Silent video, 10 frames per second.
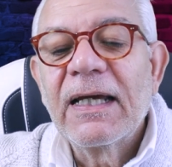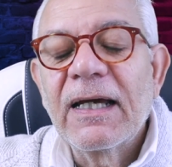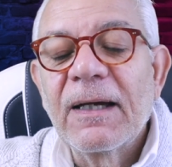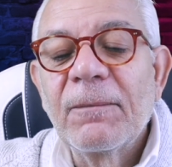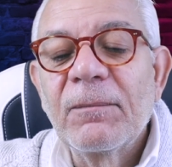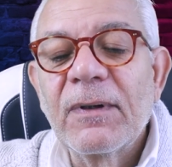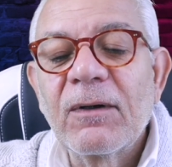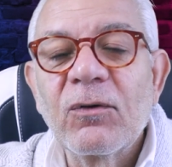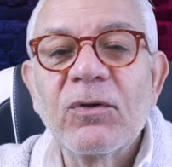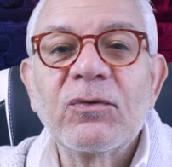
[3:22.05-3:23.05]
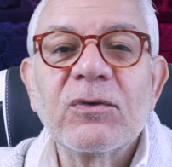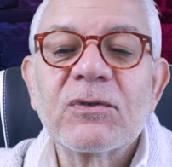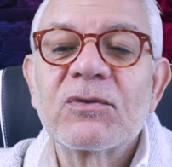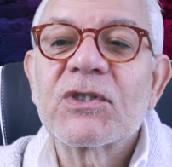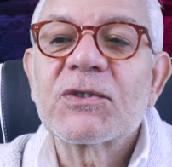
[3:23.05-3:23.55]
All you do
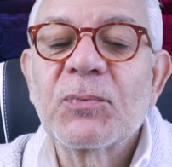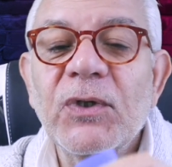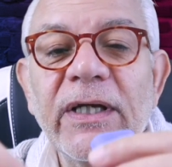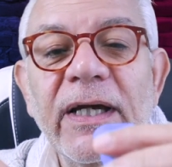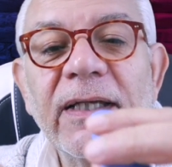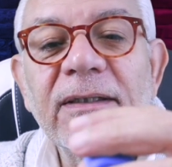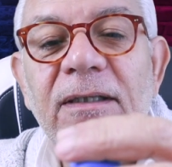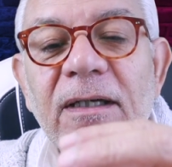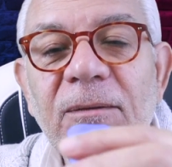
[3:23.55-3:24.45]
is just pull it and